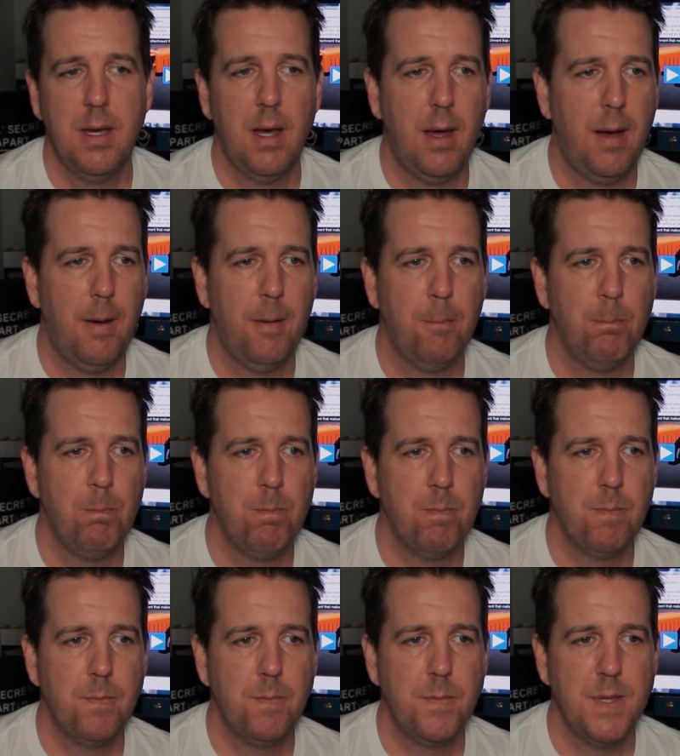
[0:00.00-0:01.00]
Um,
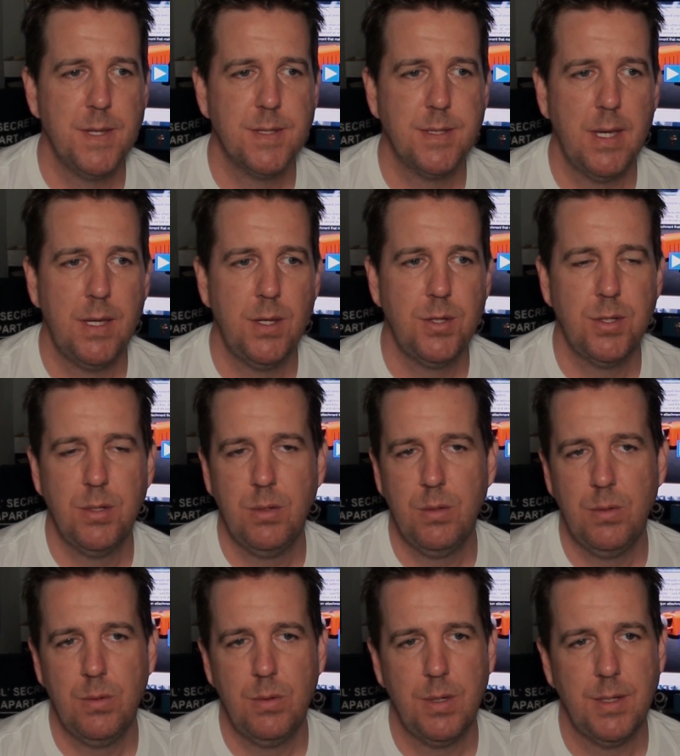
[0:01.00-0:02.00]
this
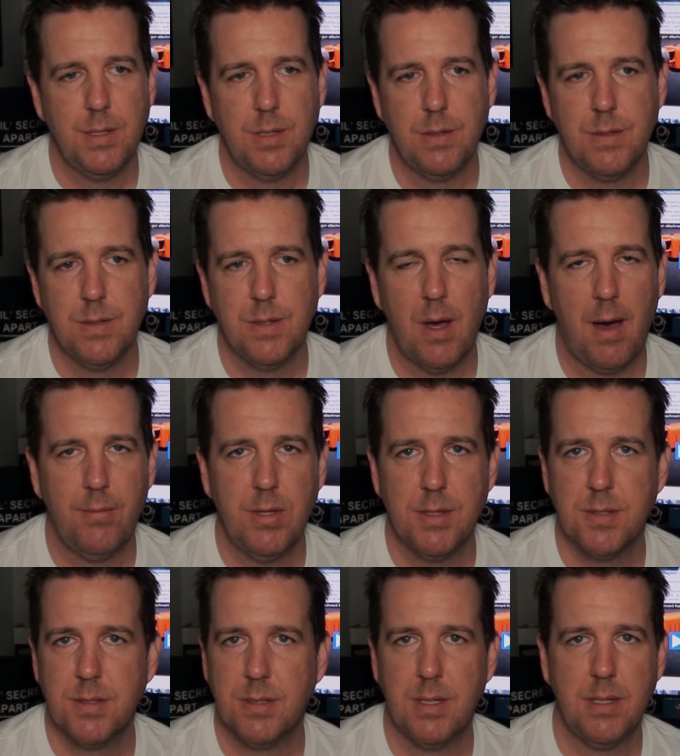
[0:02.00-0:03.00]
issue is
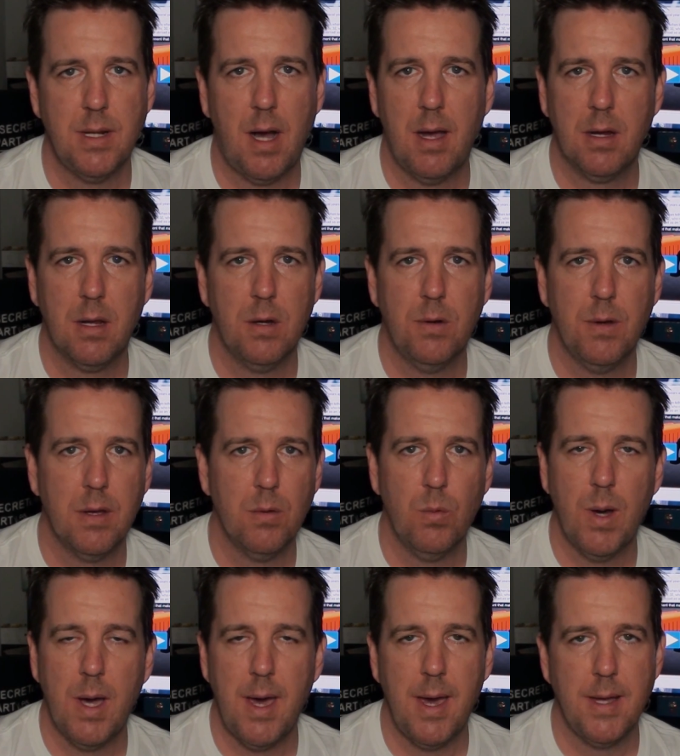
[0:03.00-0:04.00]
obviously not going
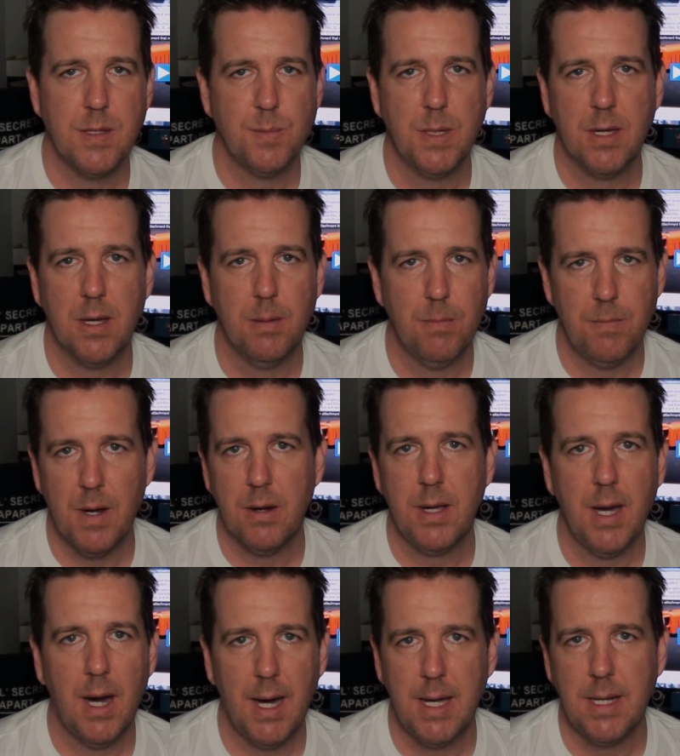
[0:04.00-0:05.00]
away. It's become
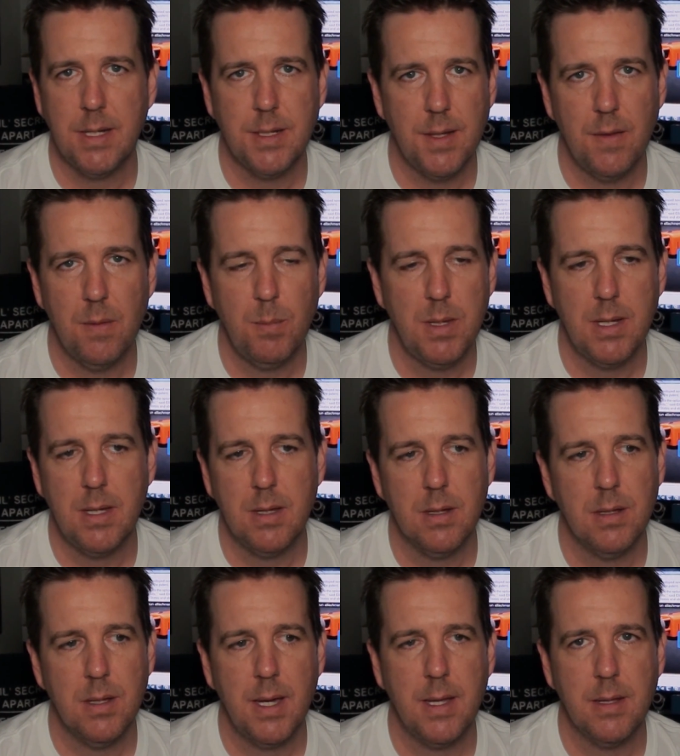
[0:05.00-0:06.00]
very heightened in the
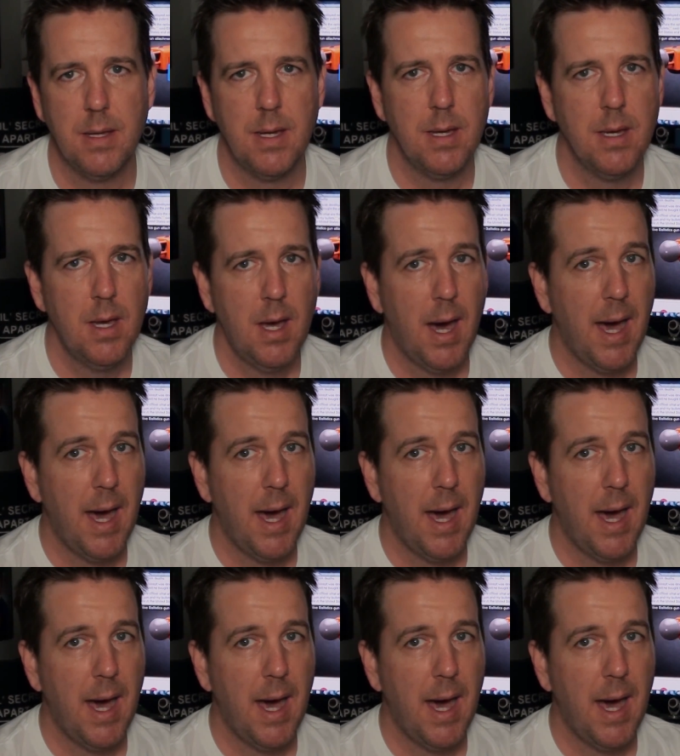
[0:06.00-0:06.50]
media lately.